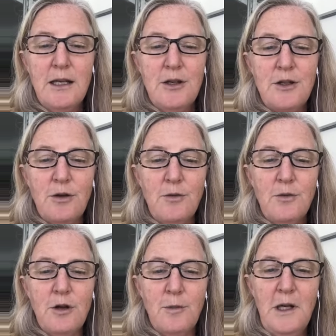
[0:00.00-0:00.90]
So
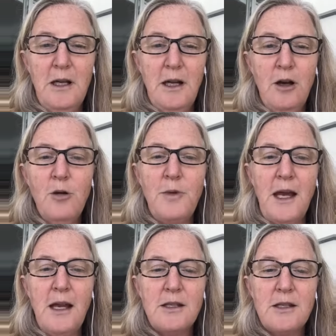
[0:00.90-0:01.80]
Carmela, I hope
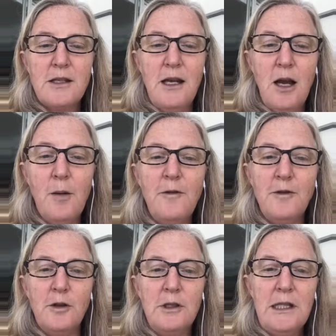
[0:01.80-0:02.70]
that's
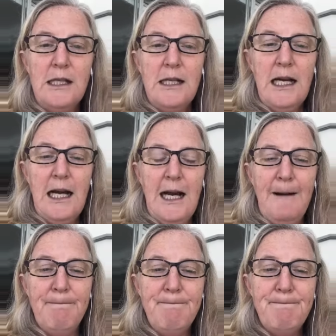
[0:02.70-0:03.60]
helpful.
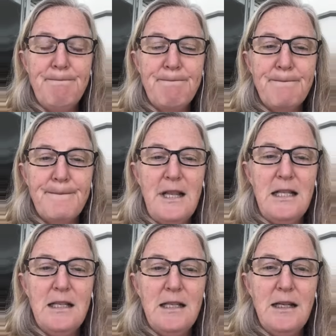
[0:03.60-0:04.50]

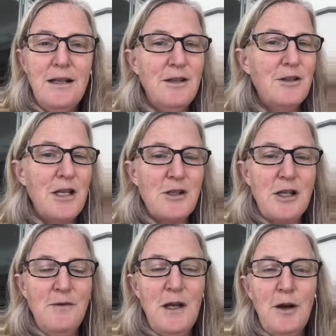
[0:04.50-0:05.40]
Sounds
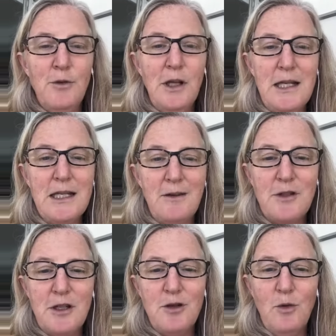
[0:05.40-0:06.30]
like you've got a really tough
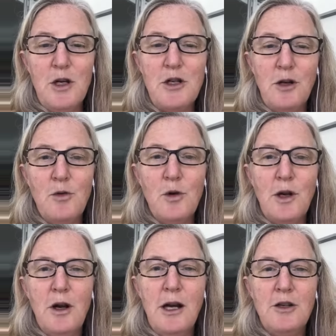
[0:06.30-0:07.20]
situation
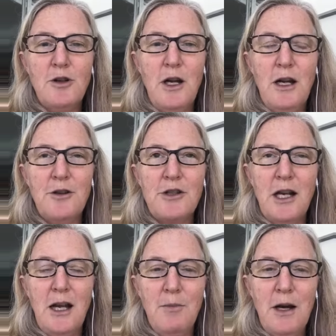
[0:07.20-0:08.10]
going on at your house, and
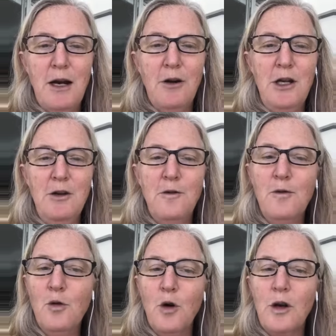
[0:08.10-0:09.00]
I admire you
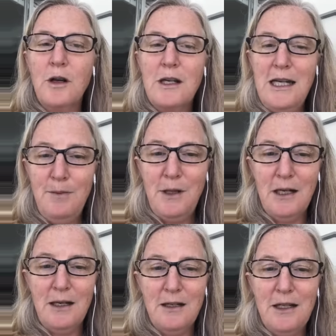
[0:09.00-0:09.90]
for
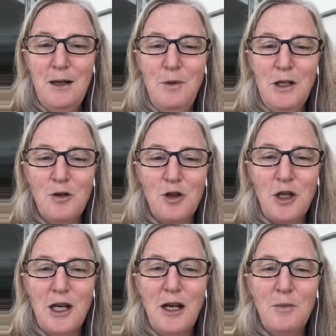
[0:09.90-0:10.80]
keeping your
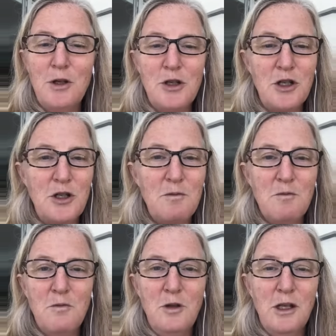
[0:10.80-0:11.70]
chin up and just
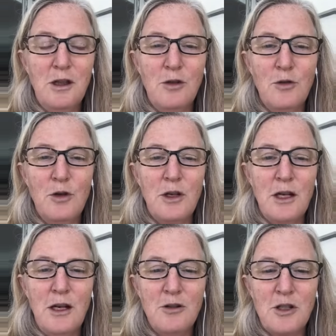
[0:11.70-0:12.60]
getting through it. And
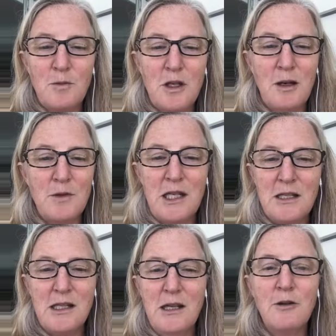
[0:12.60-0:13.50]
I know sometimes
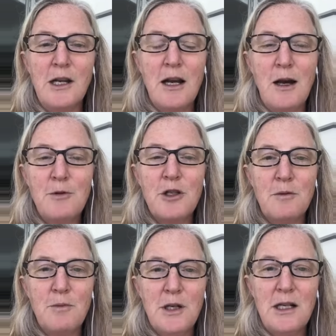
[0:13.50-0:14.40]
that's the only
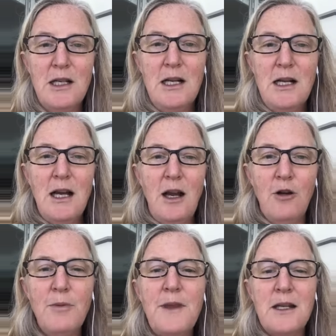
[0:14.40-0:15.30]
option, but I
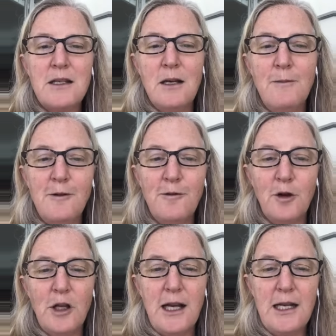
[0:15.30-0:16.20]
hope that's helpful
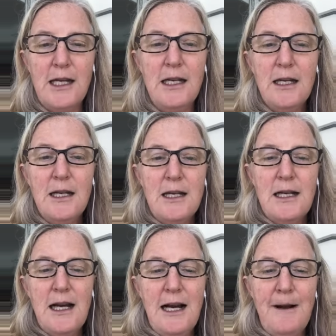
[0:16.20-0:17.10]
for Lucky.
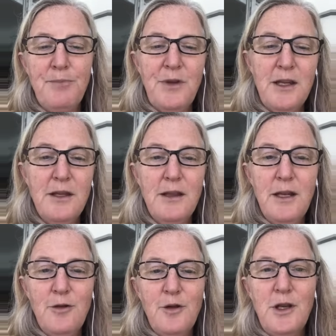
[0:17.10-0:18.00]
And then
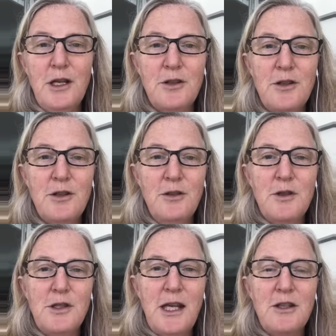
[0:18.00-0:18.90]
the other thing is
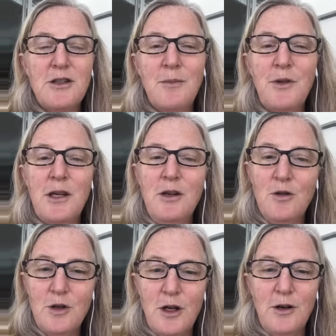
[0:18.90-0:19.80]
that's something
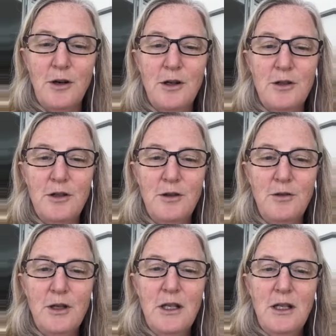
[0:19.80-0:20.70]
your daughter can
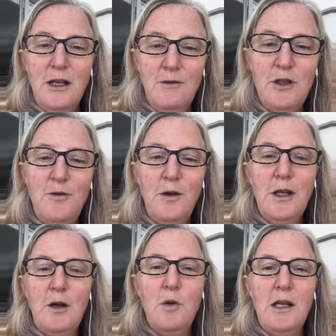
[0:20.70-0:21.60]
do if she's
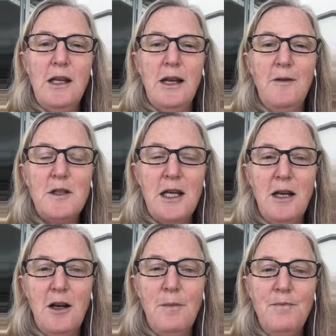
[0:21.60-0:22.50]
feeling well enough to
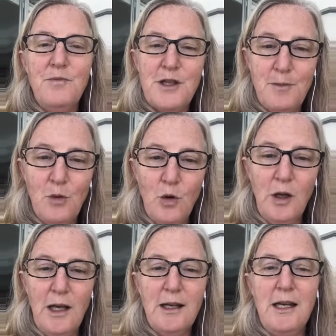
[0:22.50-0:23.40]
help support
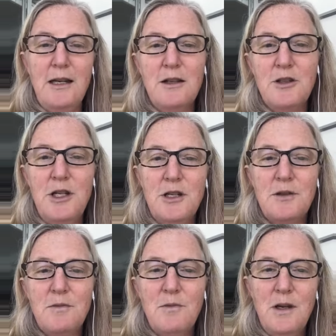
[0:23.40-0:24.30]
Lucky,
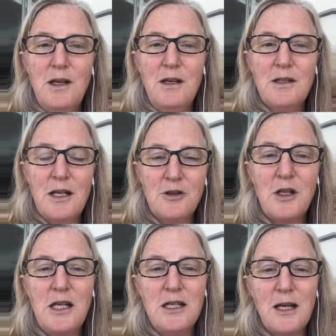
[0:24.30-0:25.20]
because sounds
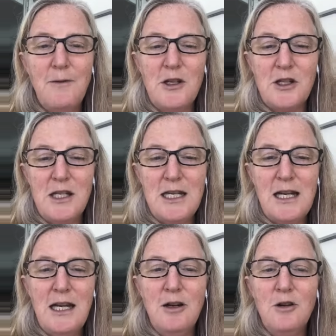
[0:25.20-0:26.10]
like he's obviously
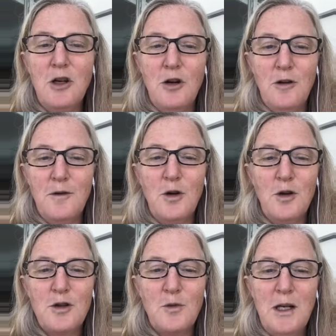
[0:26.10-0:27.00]
taking good care of her
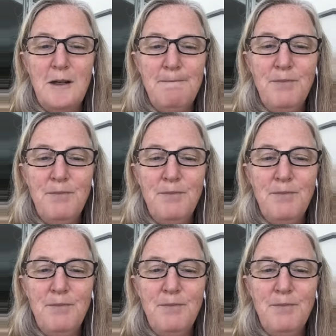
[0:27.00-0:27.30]
as well.